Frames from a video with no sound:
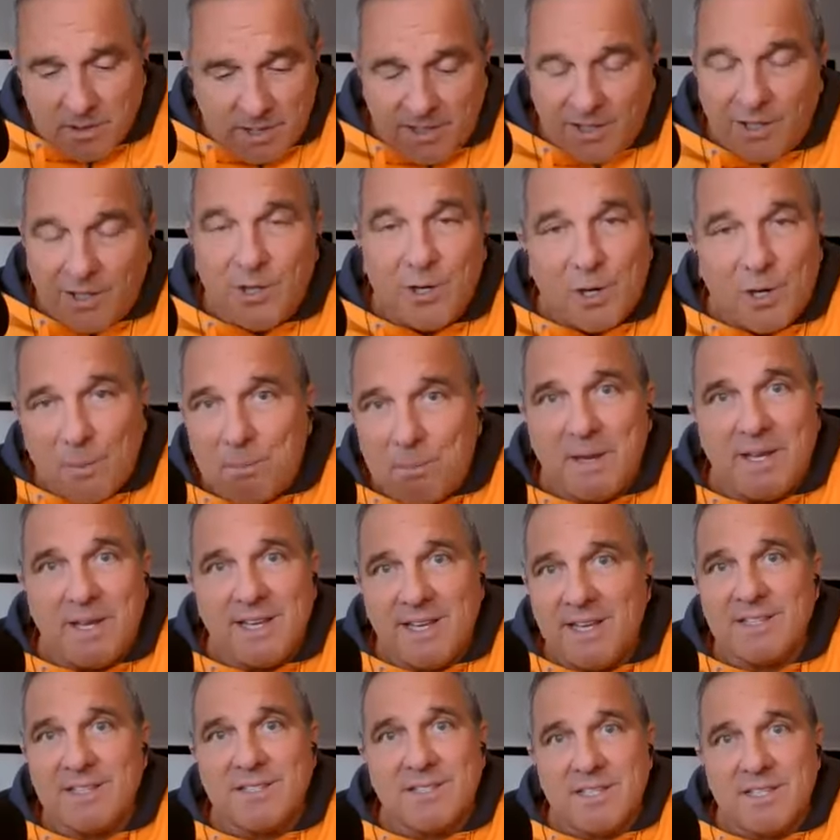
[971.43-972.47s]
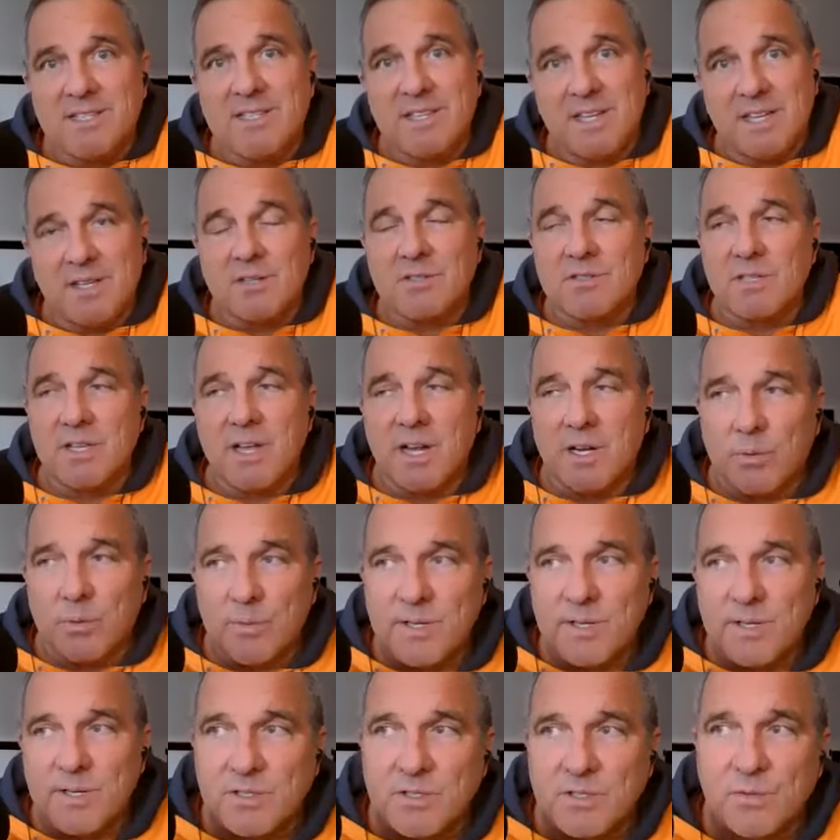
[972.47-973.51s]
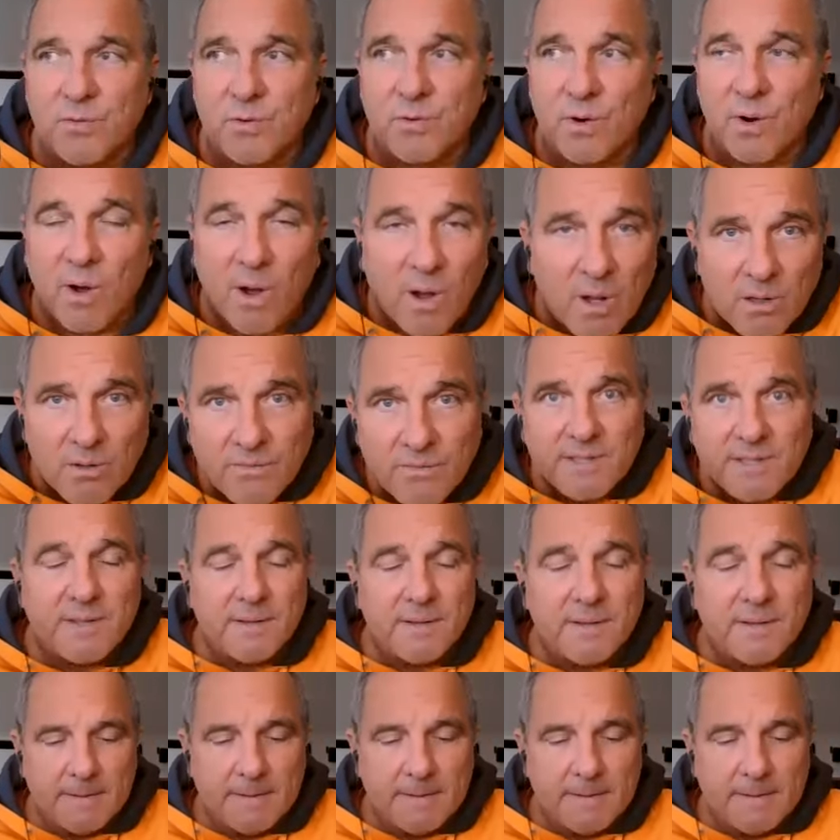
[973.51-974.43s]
You compete in the SEC. There's a lot of reasons for all of it.